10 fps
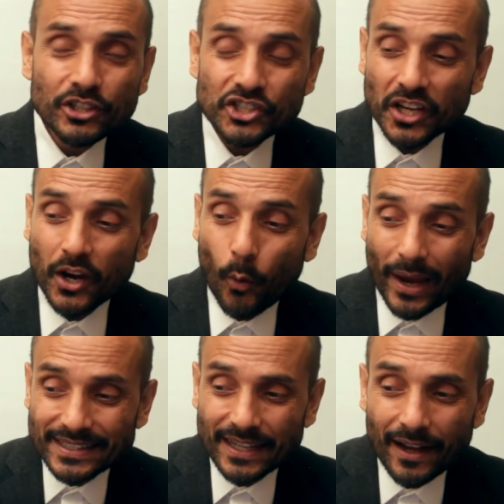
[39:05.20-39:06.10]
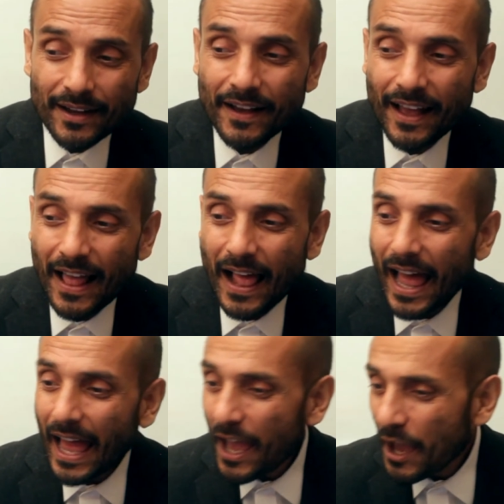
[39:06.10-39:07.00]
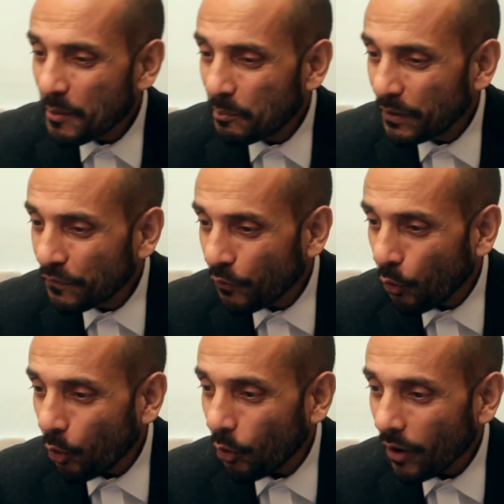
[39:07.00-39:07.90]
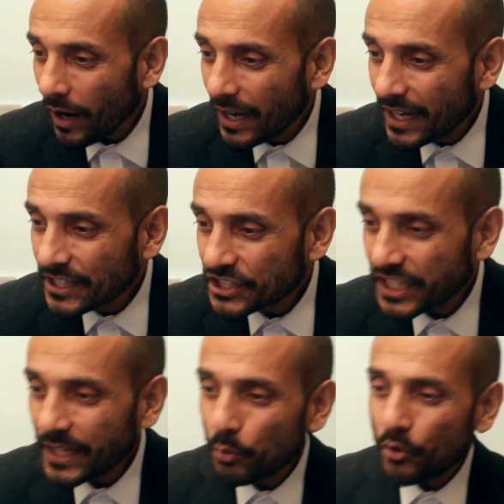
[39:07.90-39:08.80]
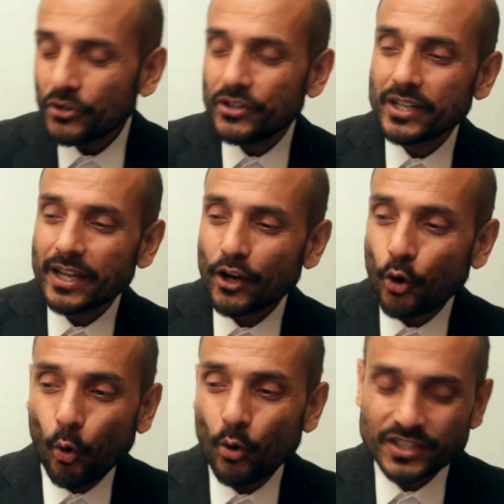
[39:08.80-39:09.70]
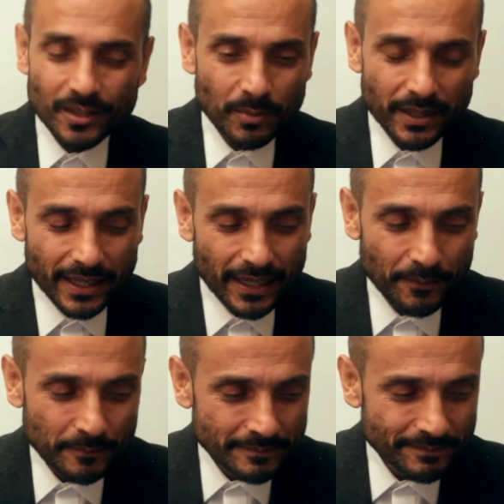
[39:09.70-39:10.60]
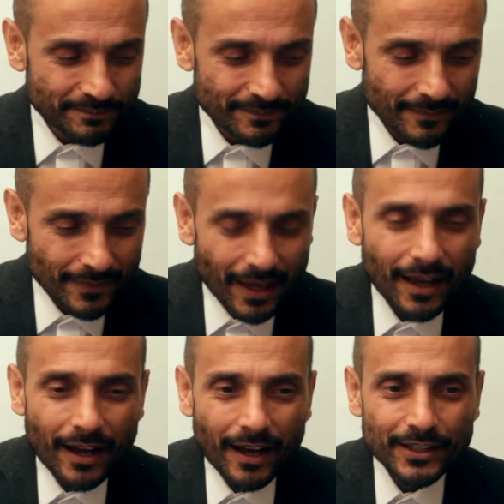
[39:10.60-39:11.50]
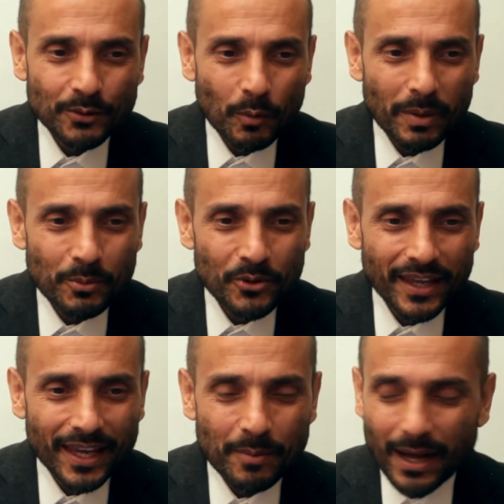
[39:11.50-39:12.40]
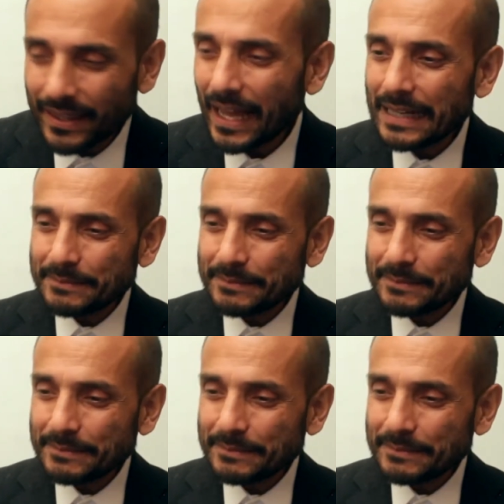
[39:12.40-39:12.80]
Shaquetta before she would court somebody? I don't know what people think about that.